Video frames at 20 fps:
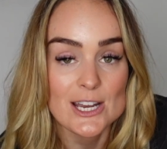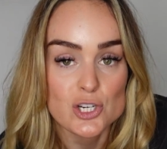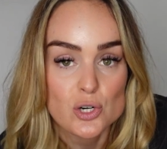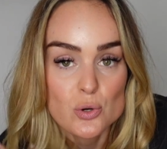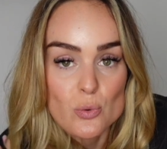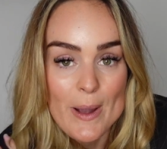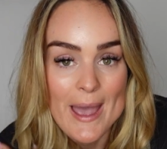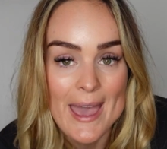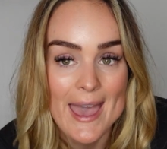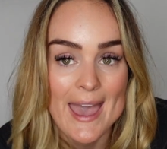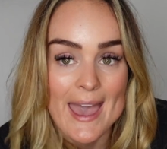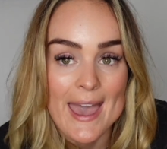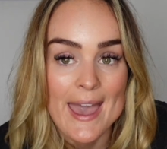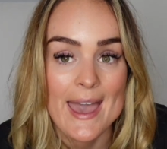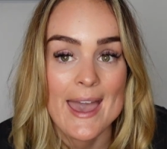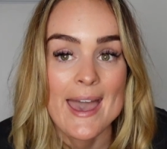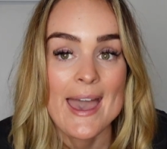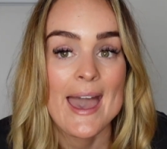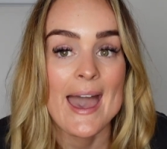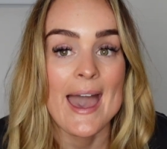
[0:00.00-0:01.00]

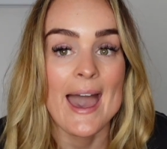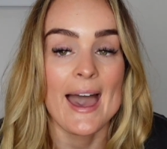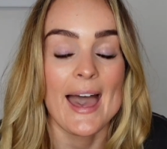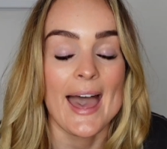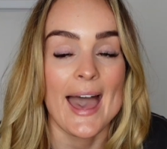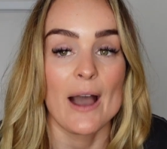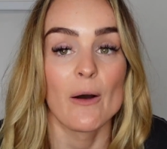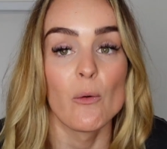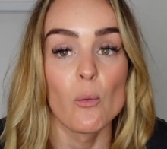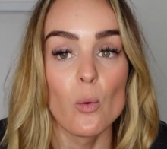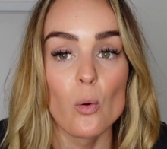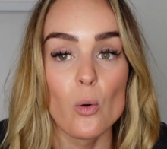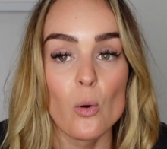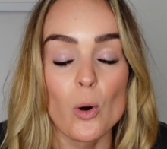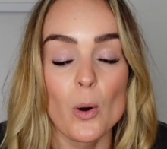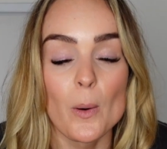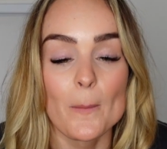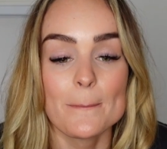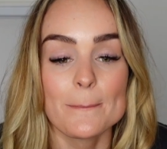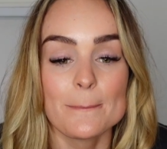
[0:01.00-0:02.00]
wear
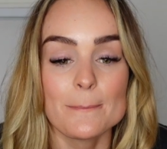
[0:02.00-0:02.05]
or